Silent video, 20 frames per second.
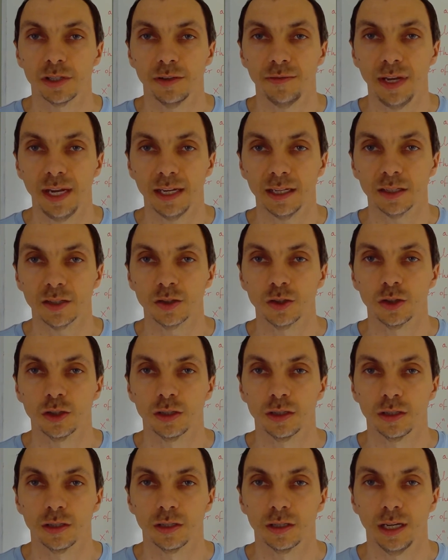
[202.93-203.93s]
of X,
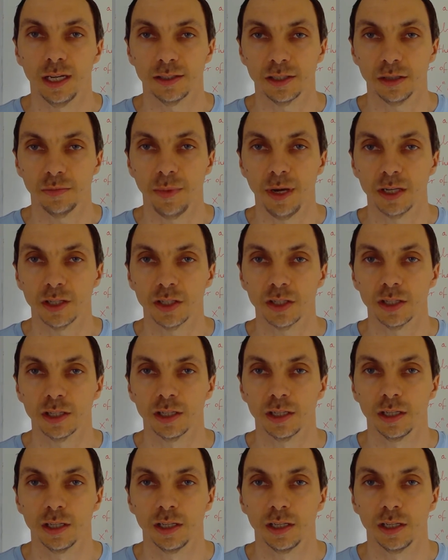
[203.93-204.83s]
as it must,